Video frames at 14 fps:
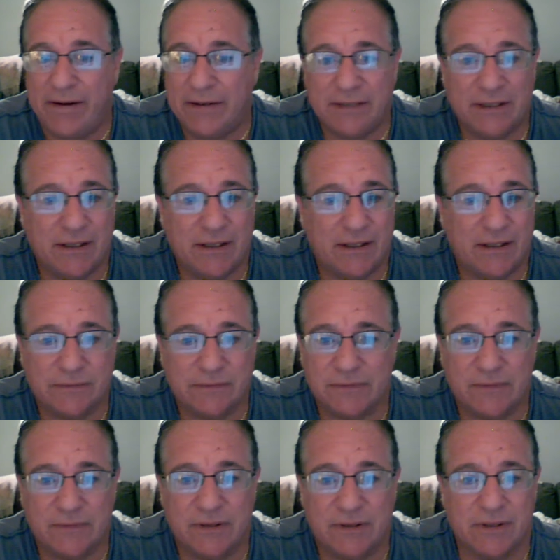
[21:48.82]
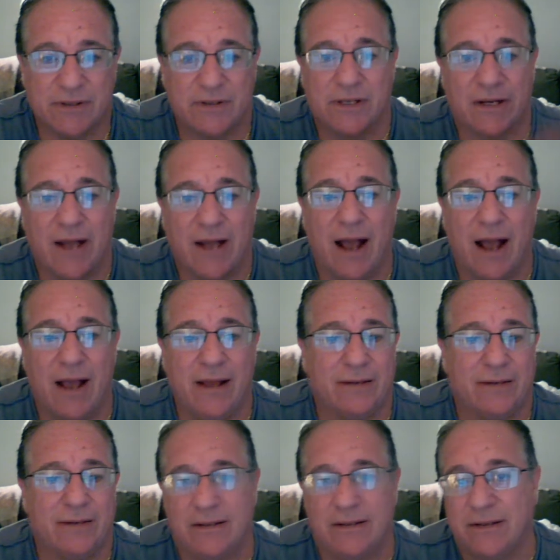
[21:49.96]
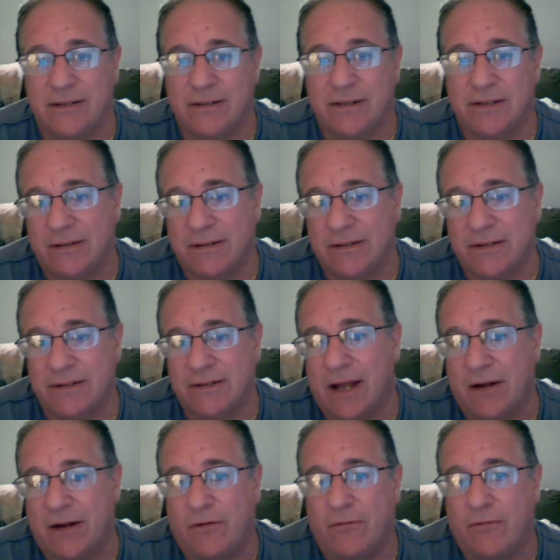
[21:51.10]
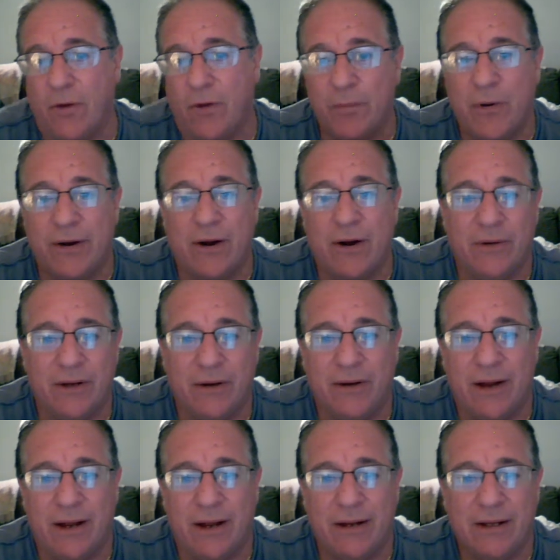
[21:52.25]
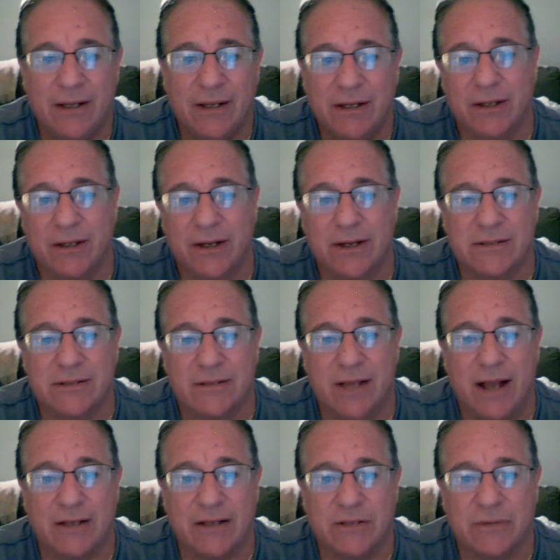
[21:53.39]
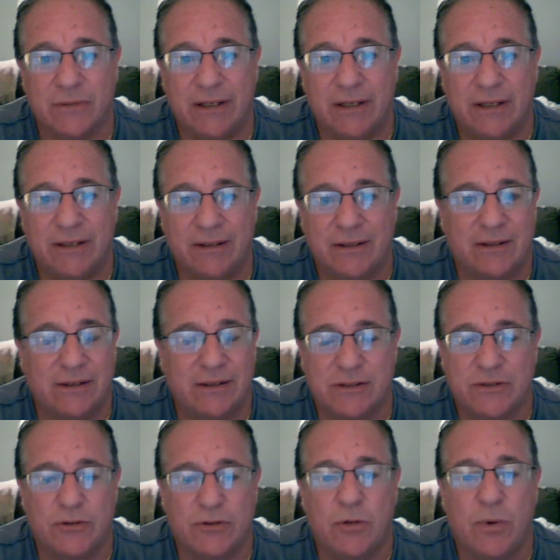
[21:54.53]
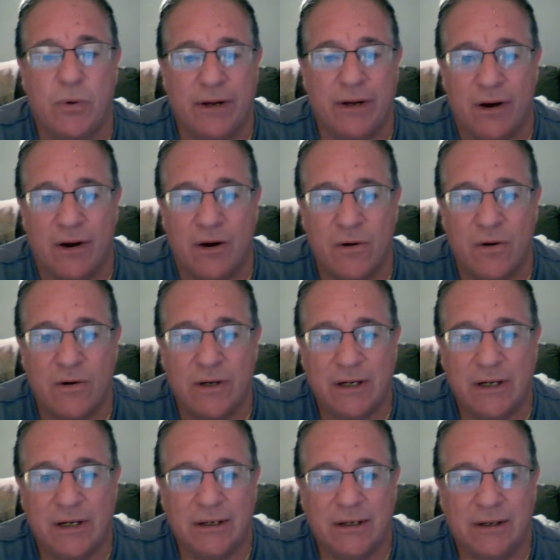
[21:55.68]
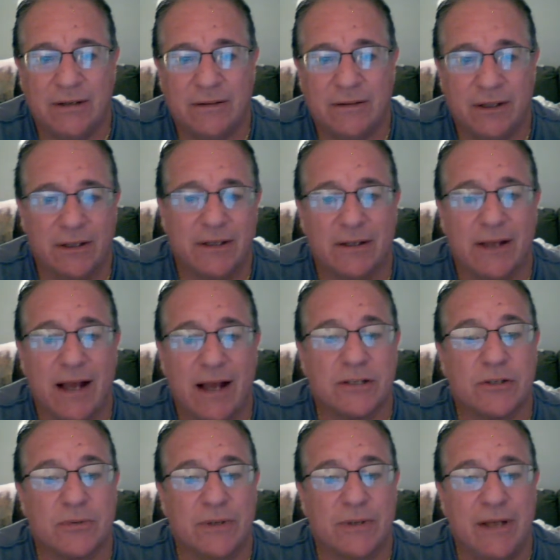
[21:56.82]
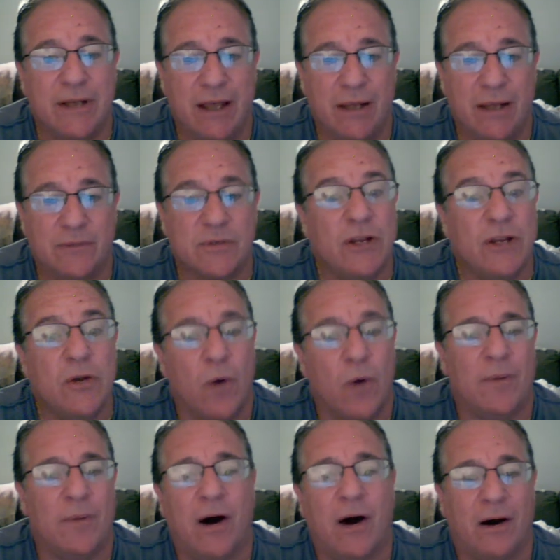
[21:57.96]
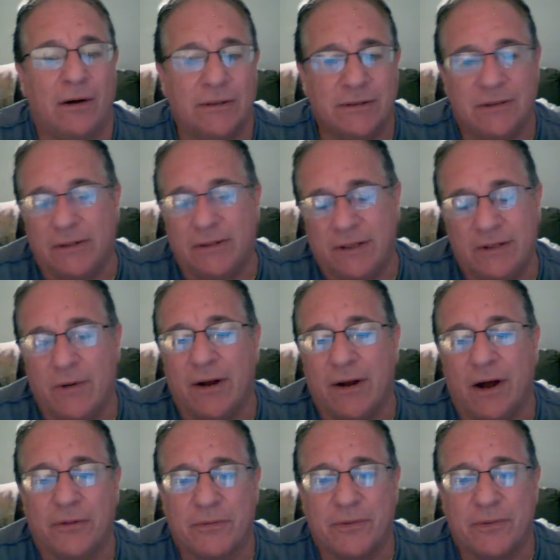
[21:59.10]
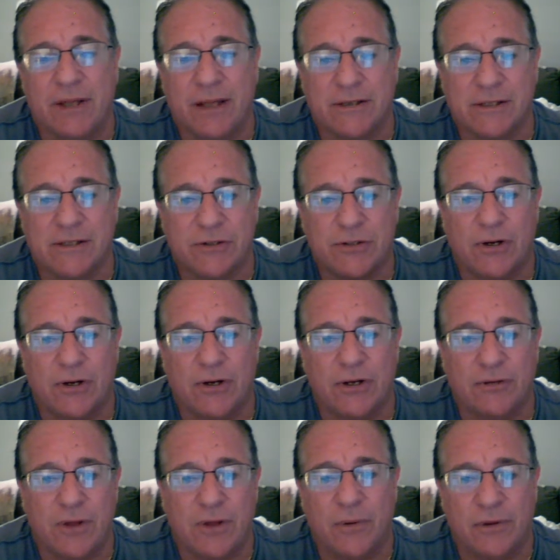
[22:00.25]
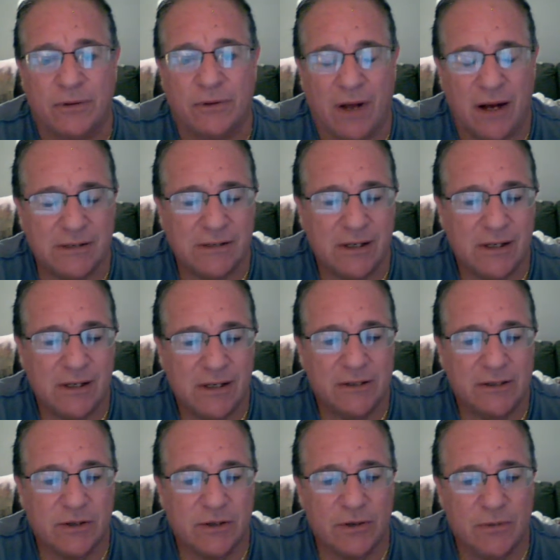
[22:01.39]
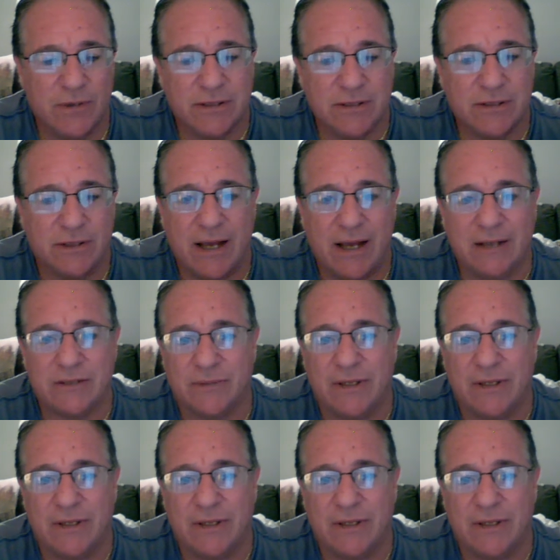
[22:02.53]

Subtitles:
know, here's a guy and he's got a 4.0 ERA. You look at his last 3 and he's 2.0. You look at the last 3 games, he won them all. He won all 3 games, because it'll show you if they win or lost. So he wins the last 3